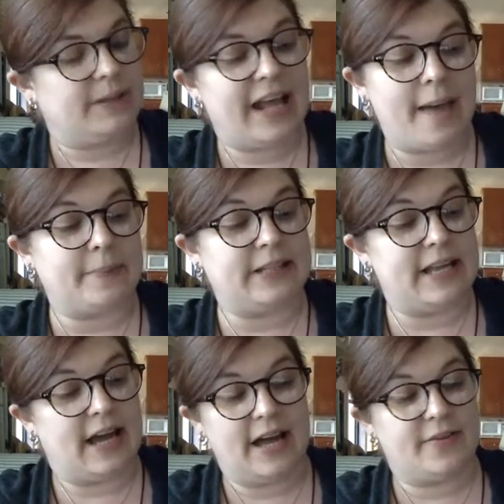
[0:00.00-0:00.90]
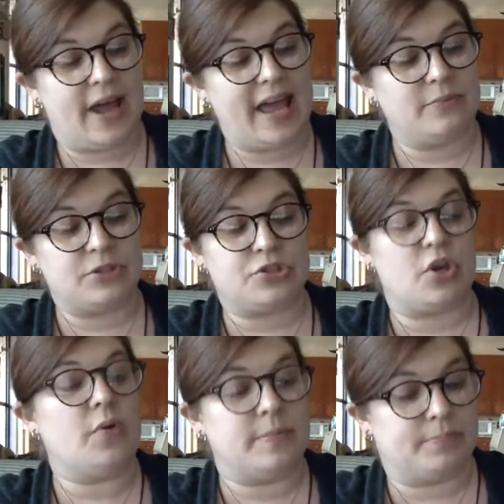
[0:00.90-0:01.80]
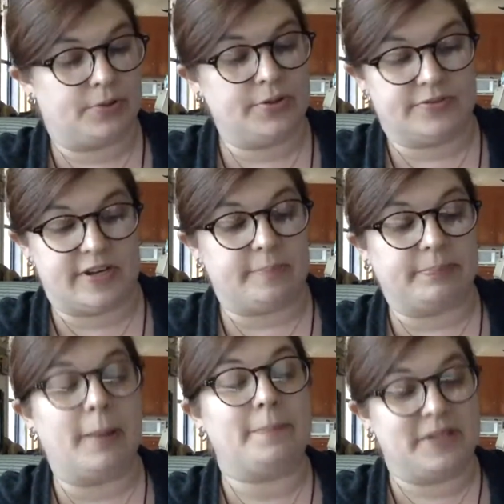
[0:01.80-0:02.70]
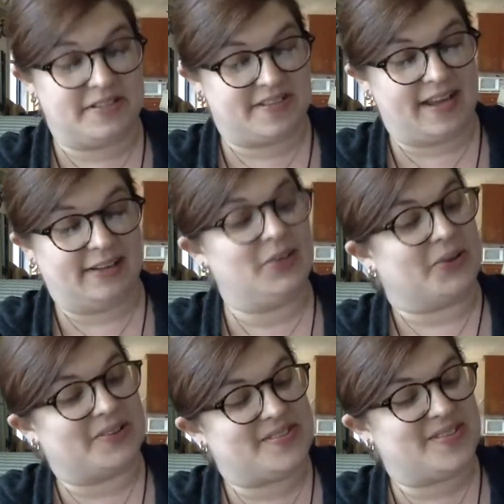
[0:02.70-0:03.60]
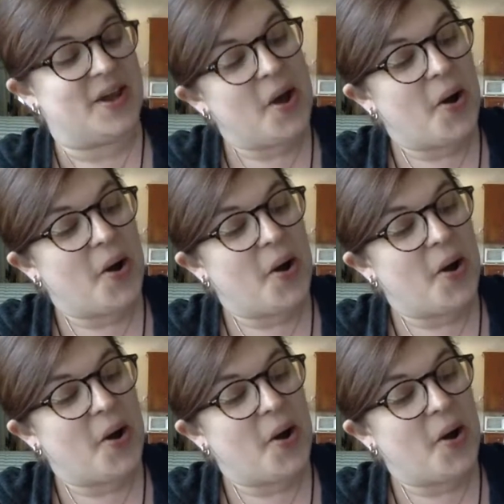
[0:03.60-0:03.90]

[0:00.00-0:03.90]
happily, either Anne was so improved in plumpness and looks,